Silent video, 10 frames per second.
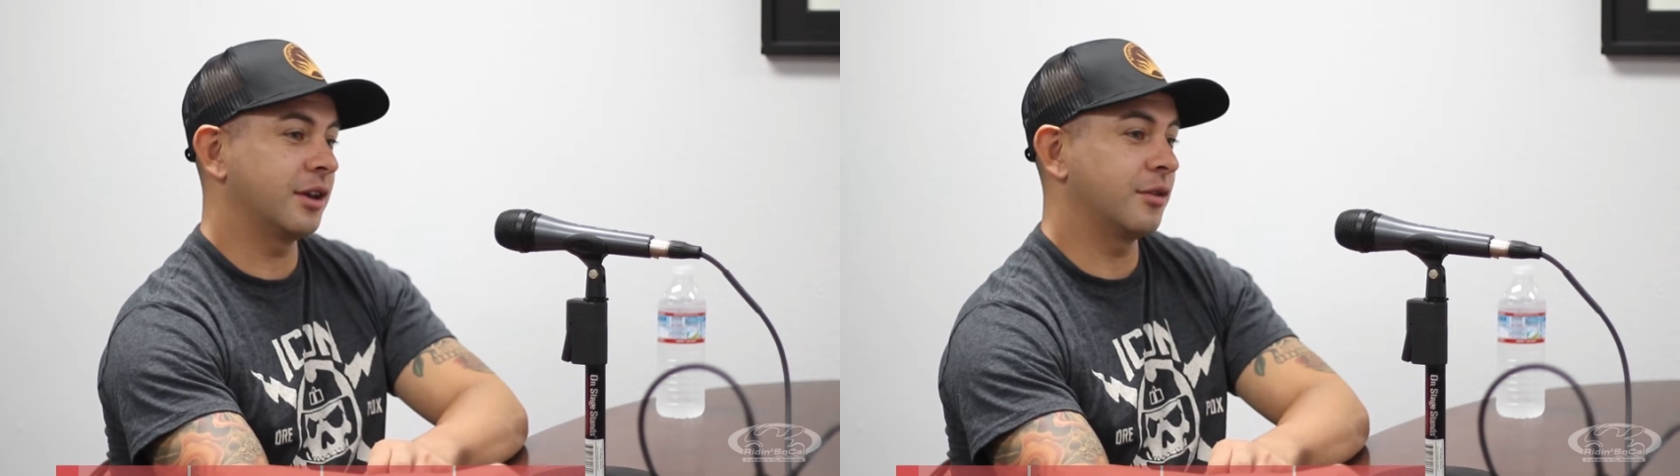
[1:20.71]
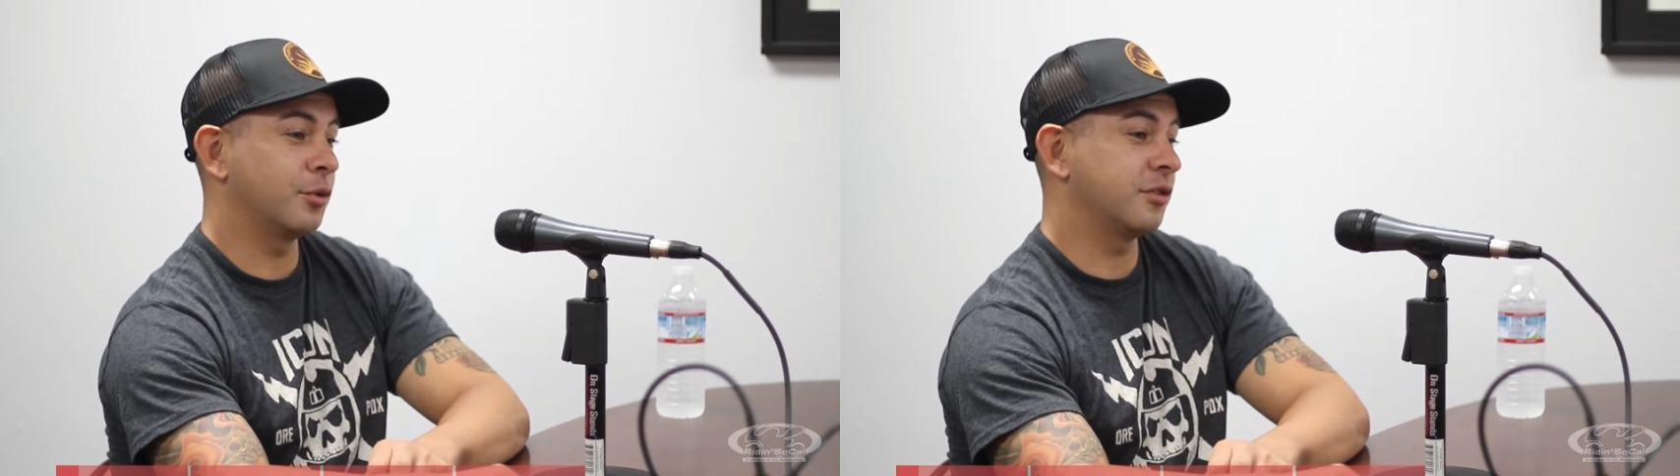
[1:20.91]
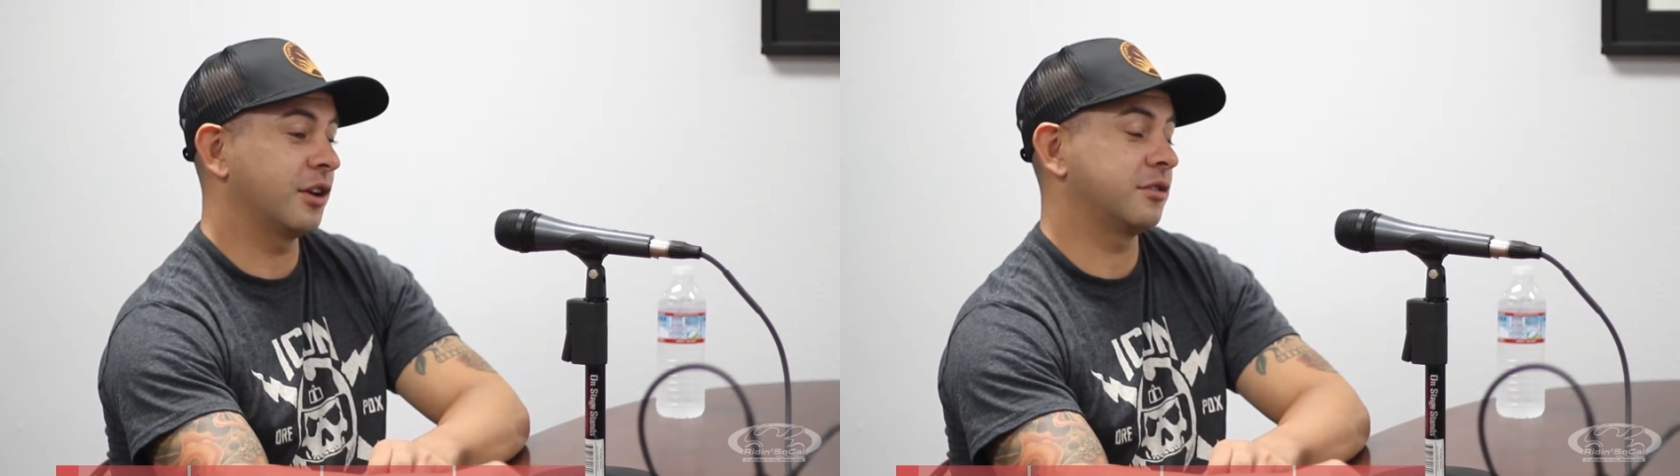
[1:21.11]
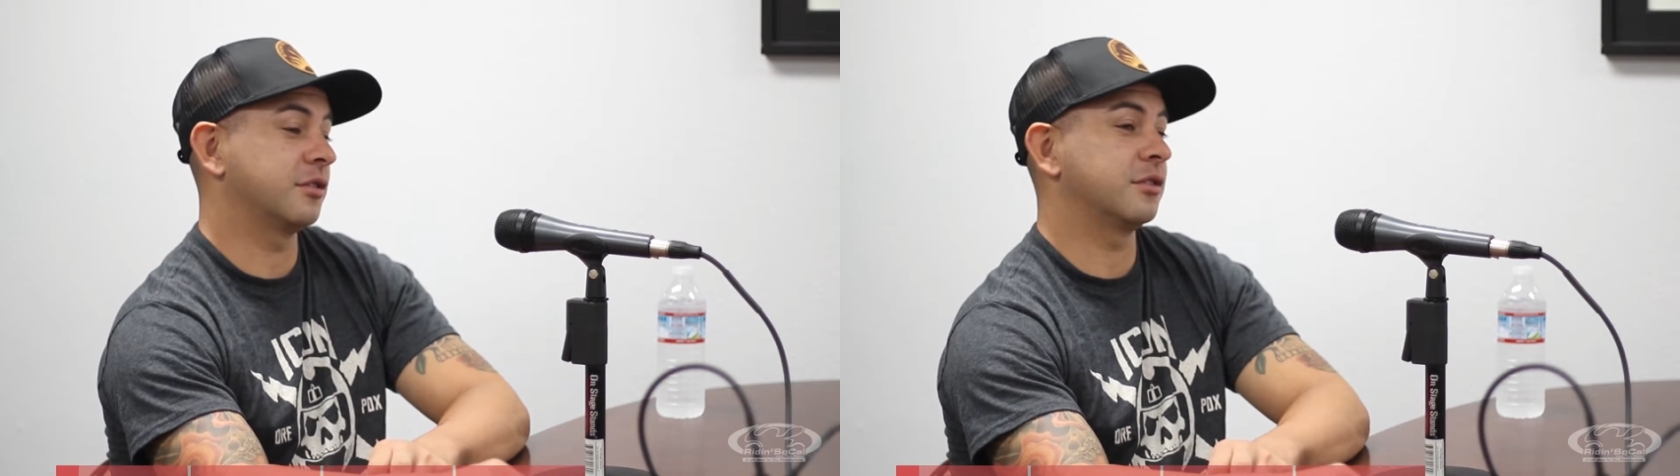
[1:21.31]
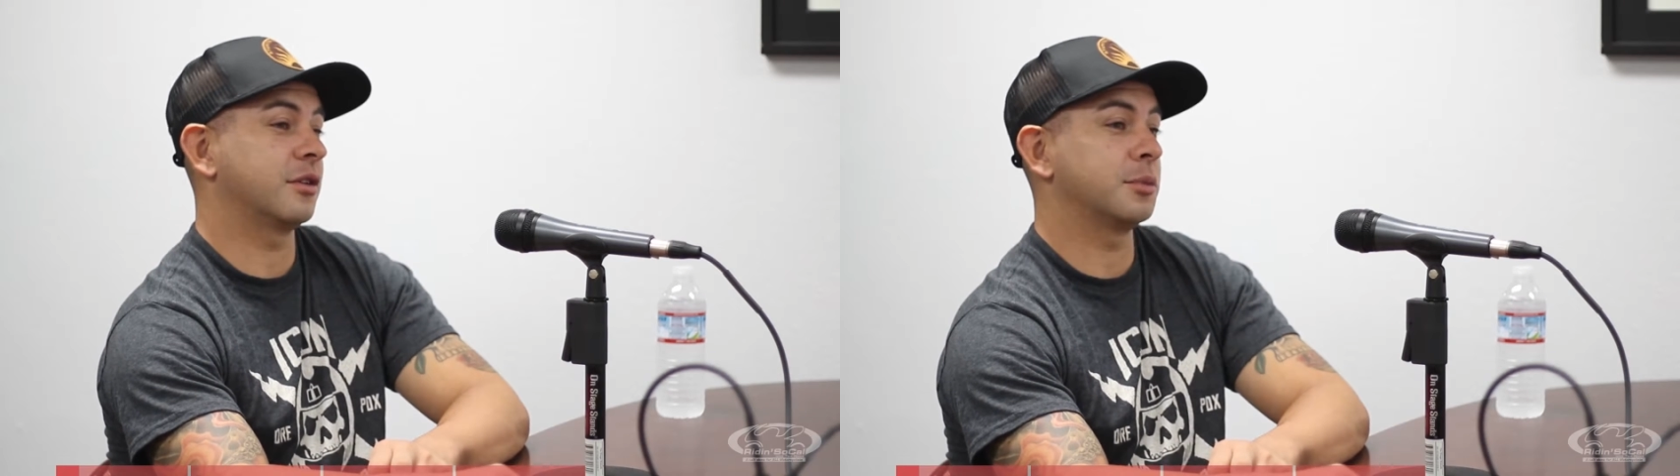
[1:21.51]
it was
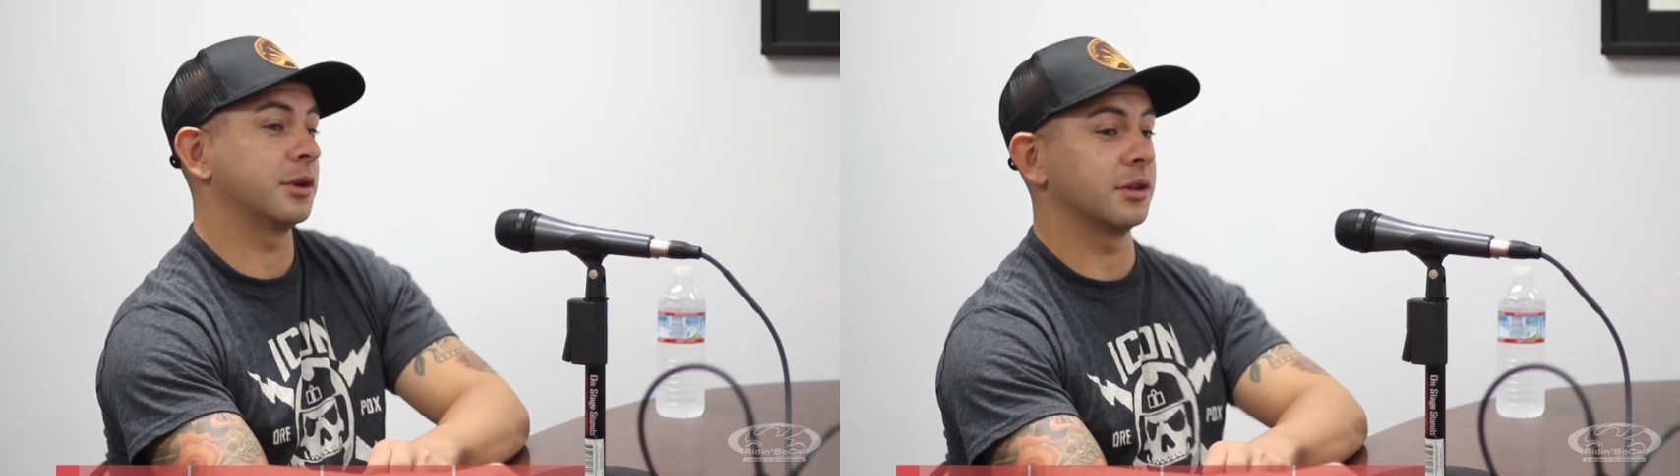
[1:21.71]
actually something